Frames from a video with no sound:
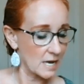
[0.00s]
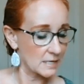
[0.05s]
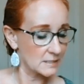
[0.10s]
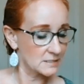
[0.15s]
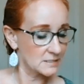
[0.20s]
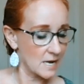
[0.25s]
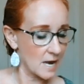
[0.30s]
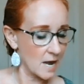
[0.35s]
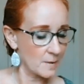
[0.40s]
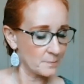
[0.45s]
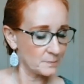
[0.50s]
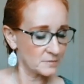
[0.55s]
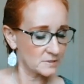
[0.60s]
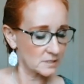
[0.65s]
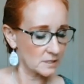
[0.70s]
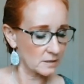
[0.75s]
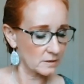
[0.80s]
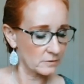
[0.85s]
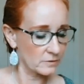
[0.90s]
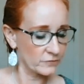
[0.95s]

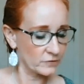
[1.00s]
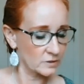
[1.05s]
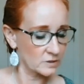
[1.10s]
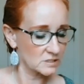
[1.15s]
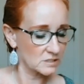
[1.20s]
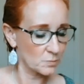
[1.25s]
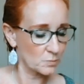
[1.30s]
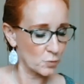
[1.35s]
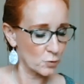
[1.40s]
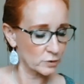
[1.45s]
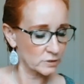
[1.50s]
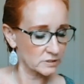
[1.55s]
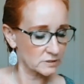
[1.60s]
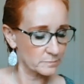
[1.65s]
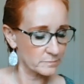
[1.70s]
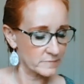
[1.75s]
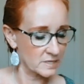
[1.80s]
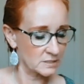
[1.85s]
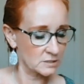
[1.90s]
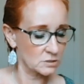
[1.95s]
Adaptive supports
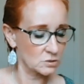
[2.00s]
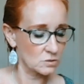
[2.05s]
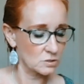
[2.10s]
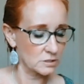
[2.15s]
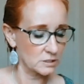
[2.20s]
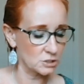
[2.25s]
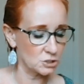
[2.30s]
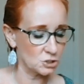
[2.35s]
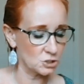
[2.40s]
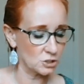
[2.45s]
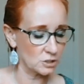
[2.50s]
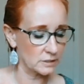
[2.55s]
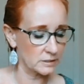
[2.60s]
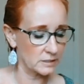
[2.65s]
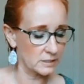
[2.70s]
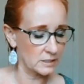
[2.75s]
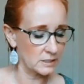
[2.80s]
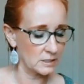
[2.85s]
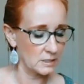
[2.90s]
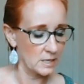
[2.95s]
mental
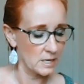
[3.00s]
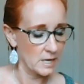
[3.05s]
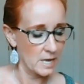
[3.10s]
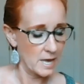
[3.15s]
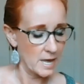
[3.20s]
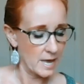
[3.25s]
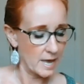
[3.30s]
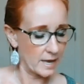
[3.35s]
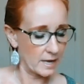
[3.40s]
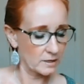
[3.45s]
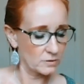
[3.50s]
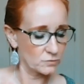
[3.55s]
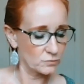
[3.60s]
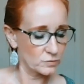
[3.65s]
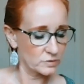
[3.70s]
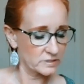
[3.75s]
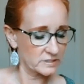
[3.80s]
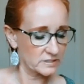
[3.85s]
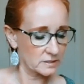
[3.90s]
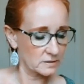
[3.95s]
agility
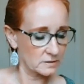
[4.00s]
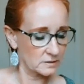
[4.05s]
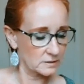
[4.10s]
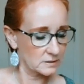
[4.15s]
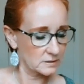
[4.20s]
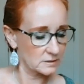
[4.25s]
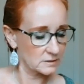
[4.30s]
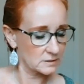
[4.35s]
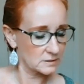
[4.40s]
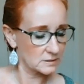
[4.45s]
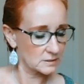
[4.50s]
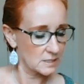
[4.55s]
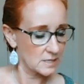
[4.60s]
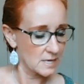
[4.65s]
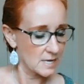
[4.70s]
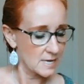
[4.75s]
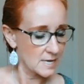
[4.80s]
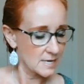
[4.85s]
and resilience,